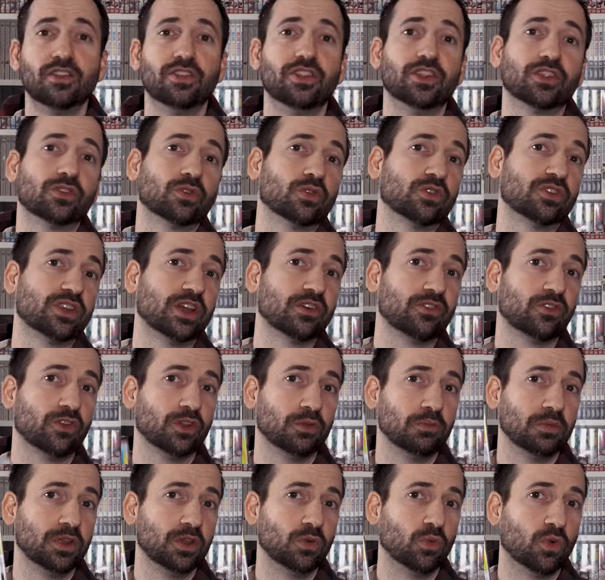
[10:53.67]
This will
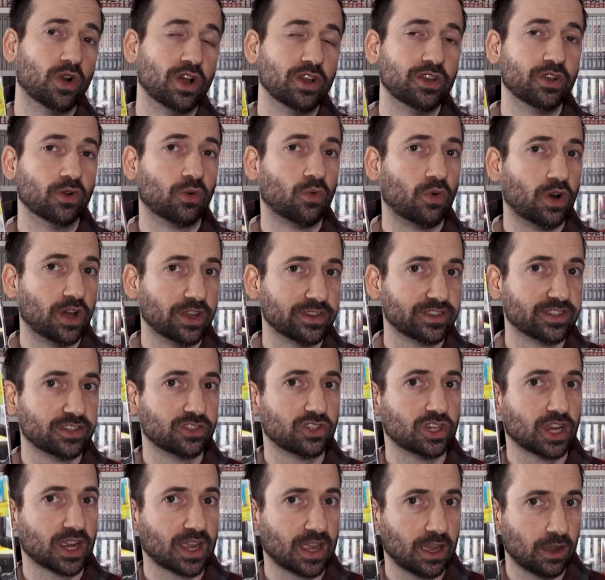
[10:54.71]
definitely be one you'll want to
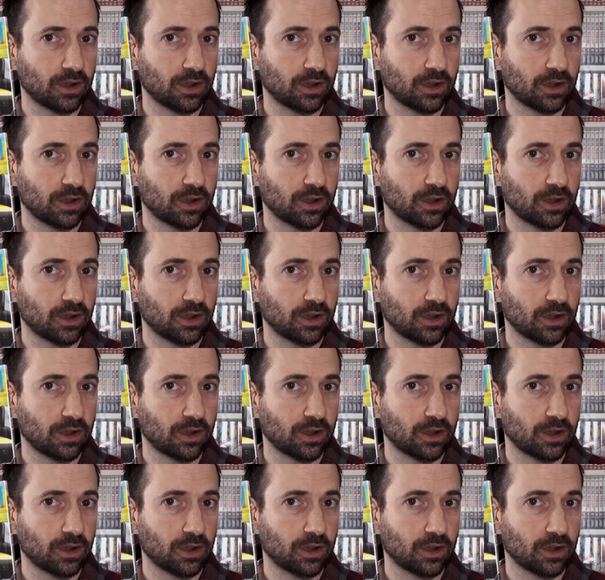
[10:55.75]
check